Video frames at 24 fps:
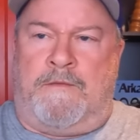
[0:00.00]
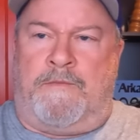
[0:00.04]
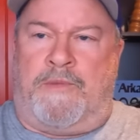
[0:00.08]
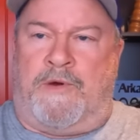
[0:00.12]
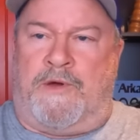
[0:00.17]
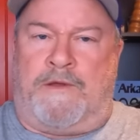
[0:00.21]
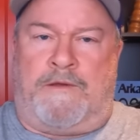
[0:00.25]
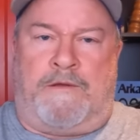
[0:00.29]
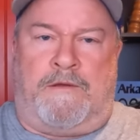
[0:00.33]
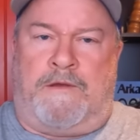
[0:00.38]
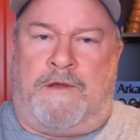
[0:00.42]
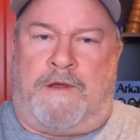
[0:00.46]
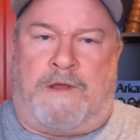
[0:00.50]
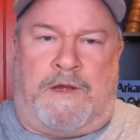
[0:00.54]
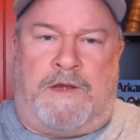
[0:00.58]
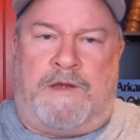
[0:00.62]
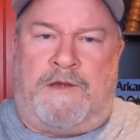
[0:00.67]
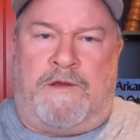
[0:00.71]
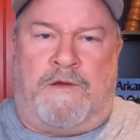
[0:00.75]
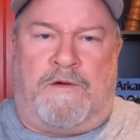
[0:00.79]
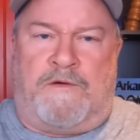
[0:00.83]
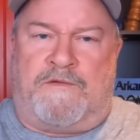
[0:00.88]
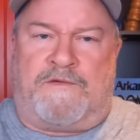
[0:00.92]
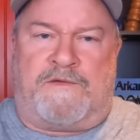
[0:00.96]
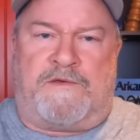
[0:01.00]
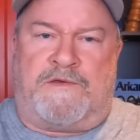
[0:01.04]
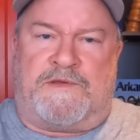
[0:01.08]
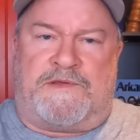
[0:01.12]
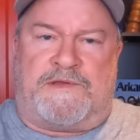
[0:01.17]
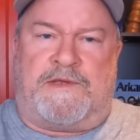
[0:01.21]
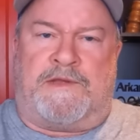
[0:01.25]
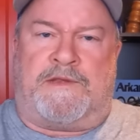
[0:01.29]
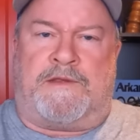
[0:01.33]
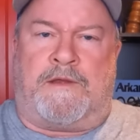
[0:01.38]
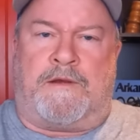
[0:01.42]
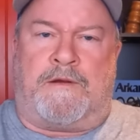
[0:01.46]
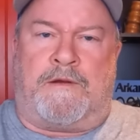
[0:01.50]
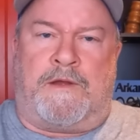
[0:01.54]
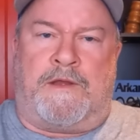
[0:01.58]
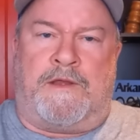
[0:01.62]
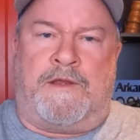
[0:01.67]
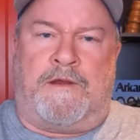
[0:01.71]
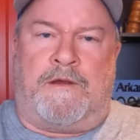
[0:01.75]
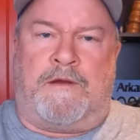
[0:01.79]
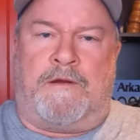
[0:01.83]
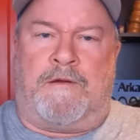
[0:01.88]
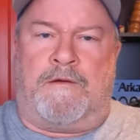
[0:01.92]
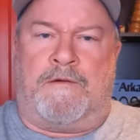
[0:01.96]
But yeah, I didn't know it was going to sit there a
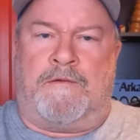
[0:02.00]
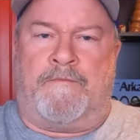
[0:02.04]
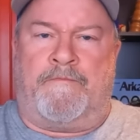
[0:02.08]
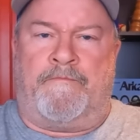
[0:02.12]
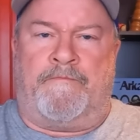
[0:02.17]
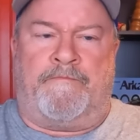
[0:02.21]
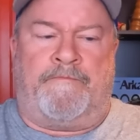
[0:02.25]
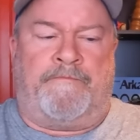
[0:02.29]
year.